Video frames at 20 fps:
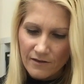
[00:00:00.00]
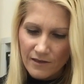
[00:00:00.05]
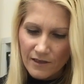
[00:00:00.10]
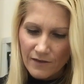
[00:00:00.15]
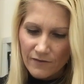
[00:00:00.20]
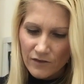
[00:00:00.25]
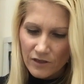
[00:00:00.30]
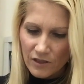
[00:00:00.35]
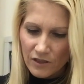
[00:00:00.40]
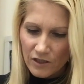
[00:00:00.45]
I
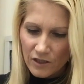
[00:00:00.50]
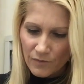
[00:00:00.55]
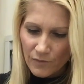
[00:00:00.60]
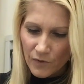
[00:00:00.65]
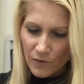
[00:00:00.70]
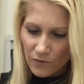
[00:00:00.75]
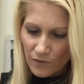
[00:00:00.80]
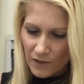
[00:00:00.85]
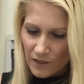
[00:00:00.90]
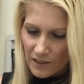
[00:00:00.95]
have to just
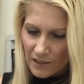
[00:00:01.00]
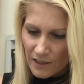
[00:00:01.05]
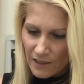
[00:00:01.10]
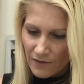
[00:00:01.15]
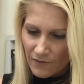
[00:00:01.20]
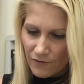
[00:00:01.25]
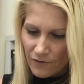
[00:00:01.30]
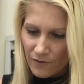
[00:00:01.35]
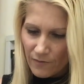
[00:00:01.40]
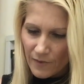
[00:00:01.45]
pull these
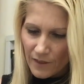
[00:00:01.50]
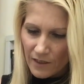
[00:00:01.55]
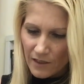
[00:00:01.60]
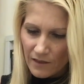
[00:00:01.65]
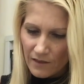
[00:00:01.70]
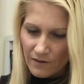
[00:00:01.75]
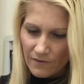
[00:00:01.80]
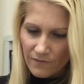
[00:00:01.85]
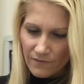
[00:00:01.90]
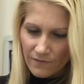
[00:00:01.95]
out for a
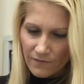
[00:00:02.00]
minute.